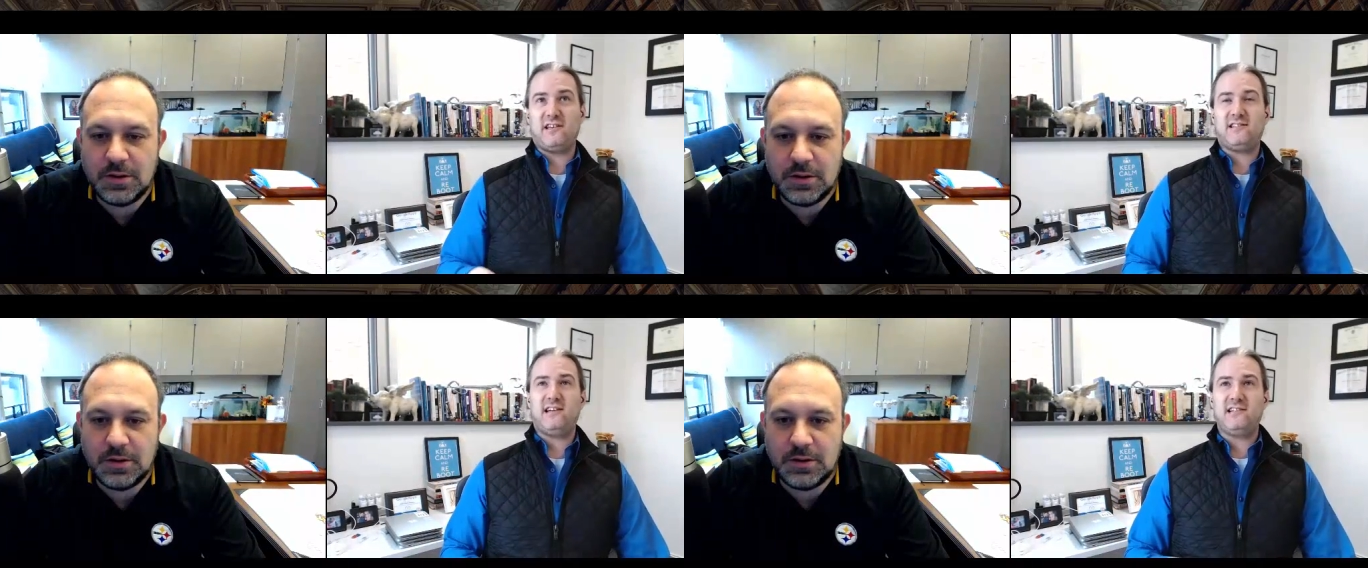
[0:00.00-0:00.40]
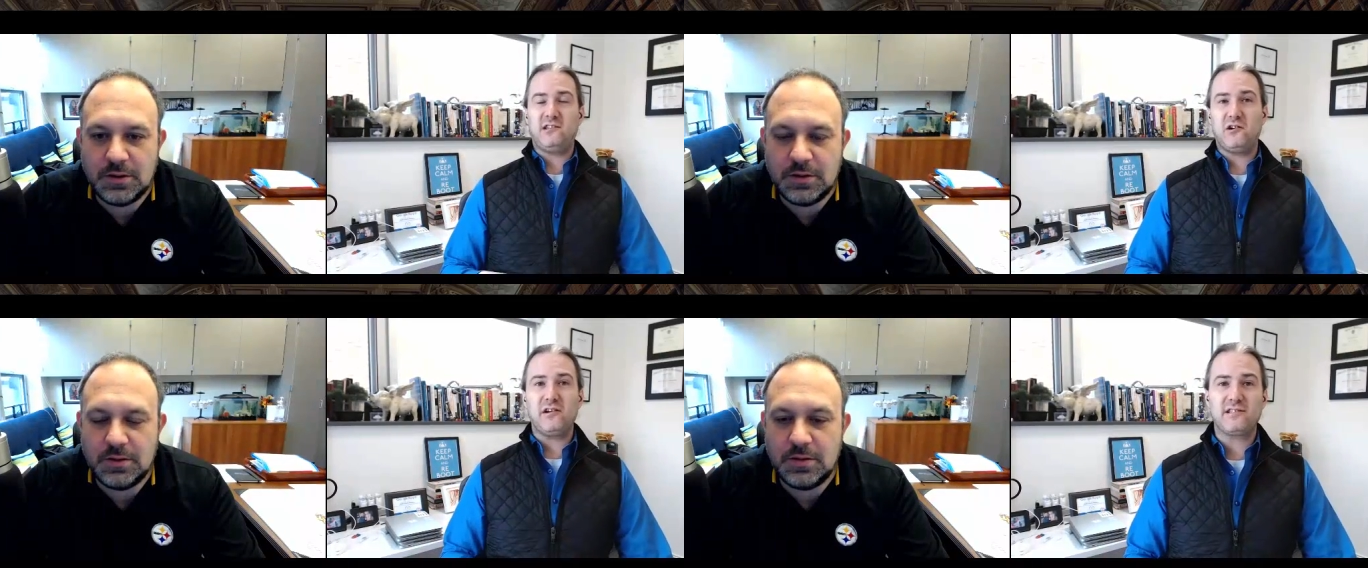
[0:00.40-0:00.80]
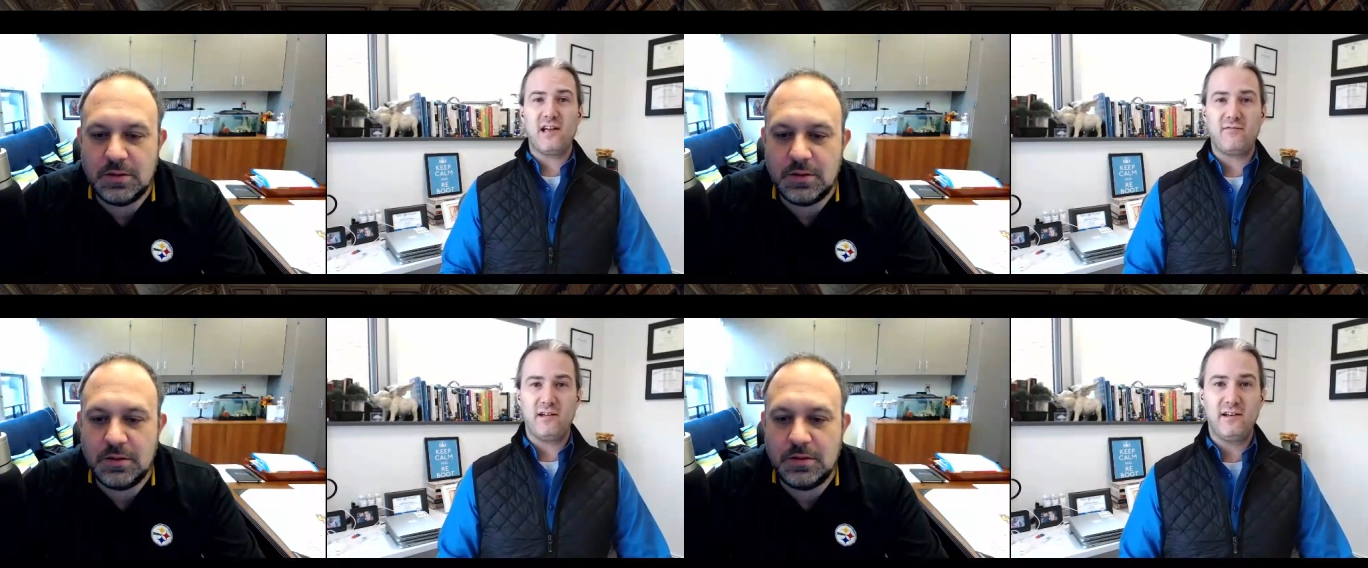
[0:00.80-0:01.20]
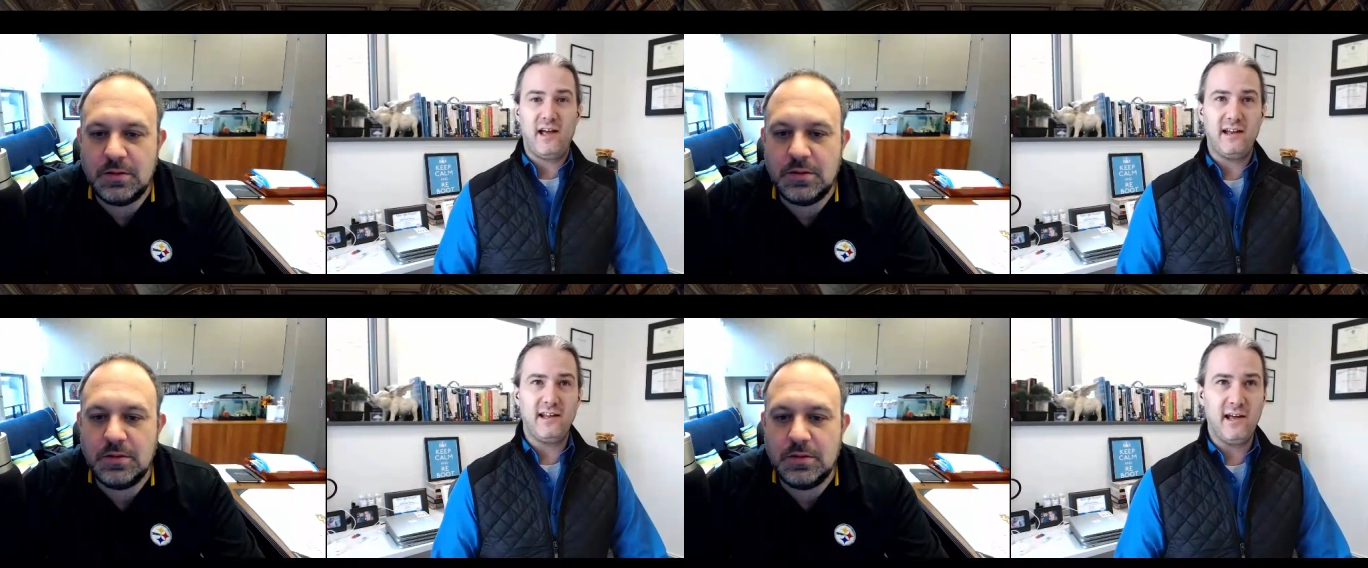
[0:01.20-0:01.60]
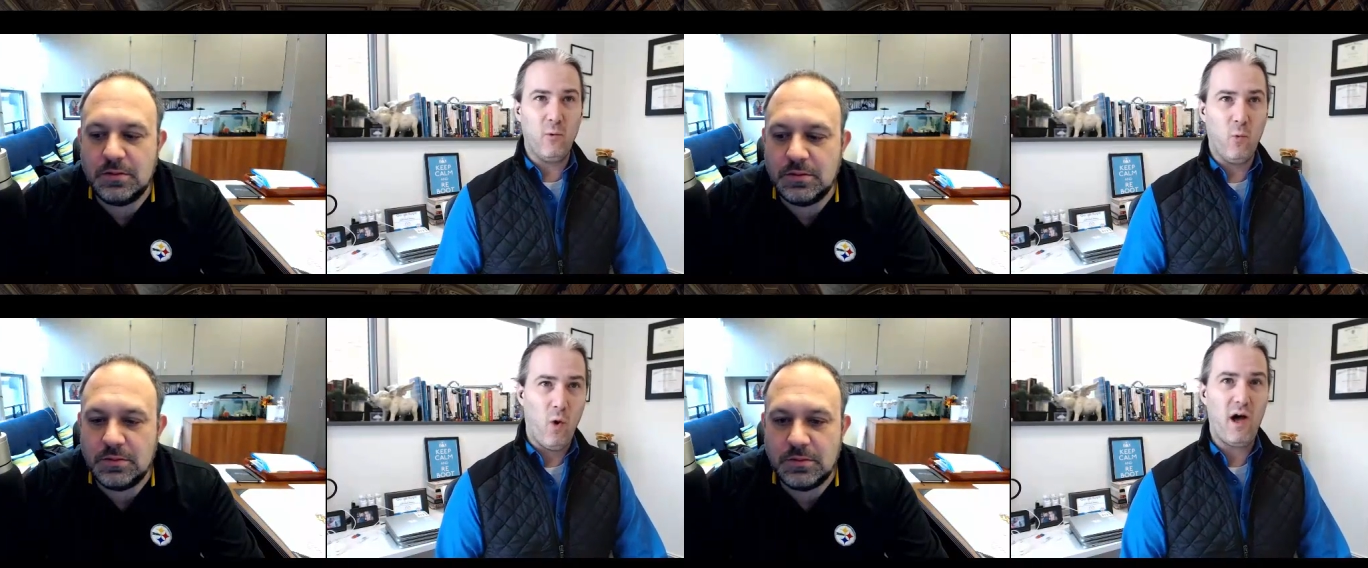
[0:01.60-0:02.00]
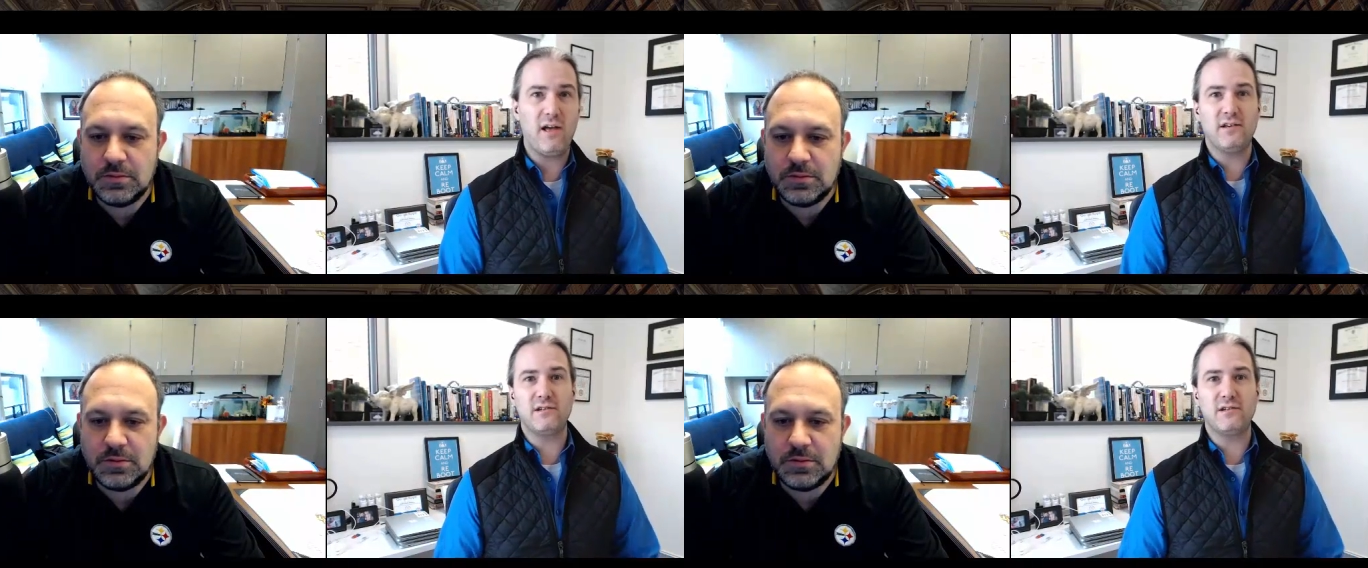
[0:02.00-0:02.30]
Speaker 1: 1837, and it was